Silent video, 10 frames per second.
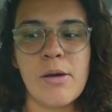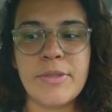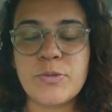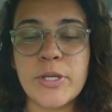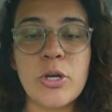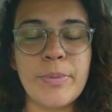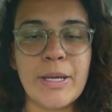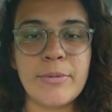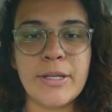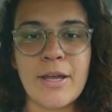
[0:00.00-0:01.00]
This way you'll
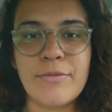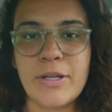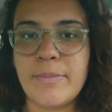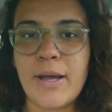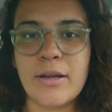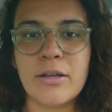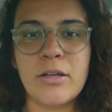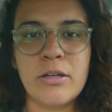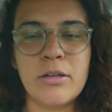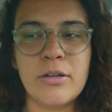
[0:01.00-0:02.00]
be able to get feedback
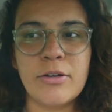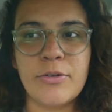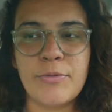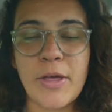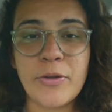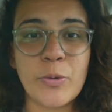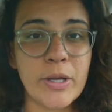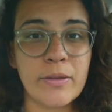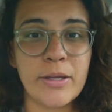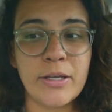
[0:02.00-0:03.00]
rather
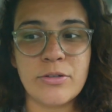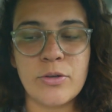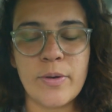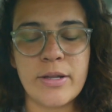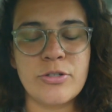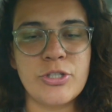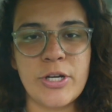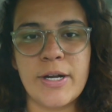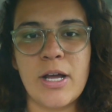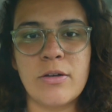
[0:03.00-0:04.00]
quickly. You can go ahead and
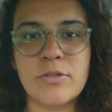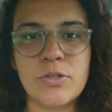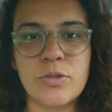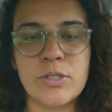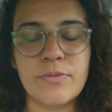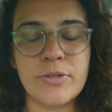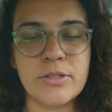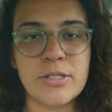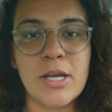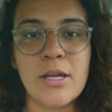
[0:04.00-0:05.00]
share it out to
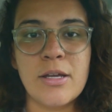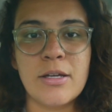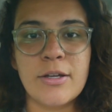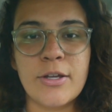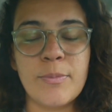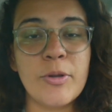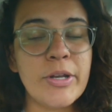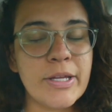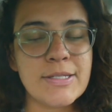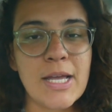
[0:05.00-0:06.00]
different
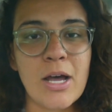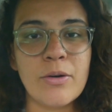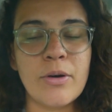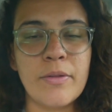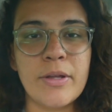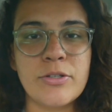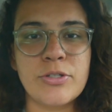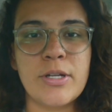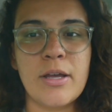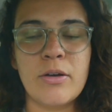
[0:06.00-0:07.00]
communities out on the
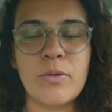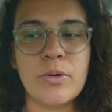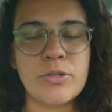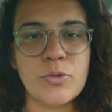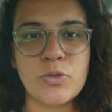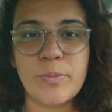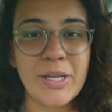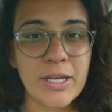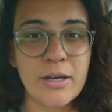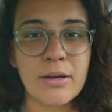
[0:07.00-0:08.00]
internet or social
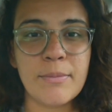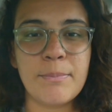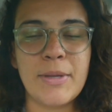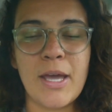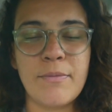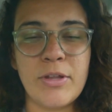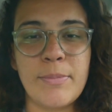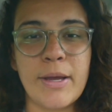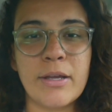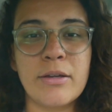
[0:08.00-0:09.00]
media, get
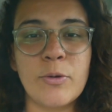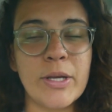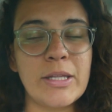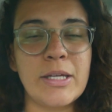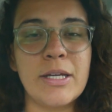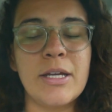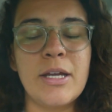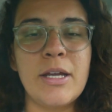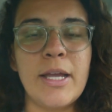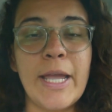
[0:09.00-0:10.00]
feedback quickly,
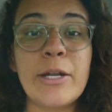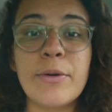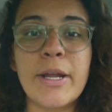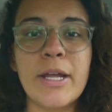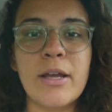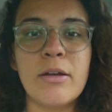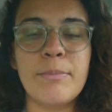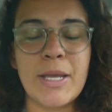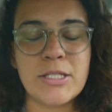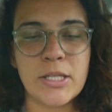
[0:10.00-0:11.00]
iterate
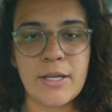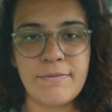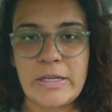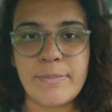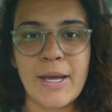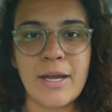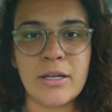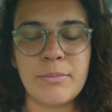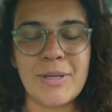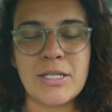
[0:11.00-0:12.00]
based on that
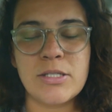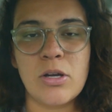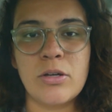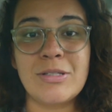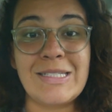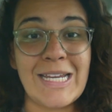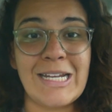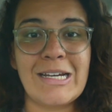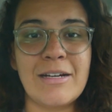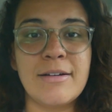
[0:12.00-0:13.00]
feedback and based on
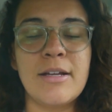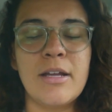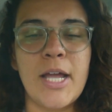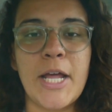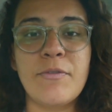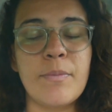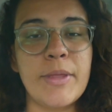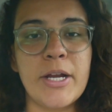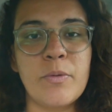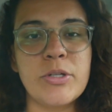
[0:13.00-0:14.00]
data. And from
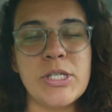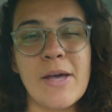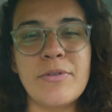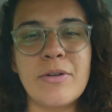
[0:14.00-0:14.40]
there, once you have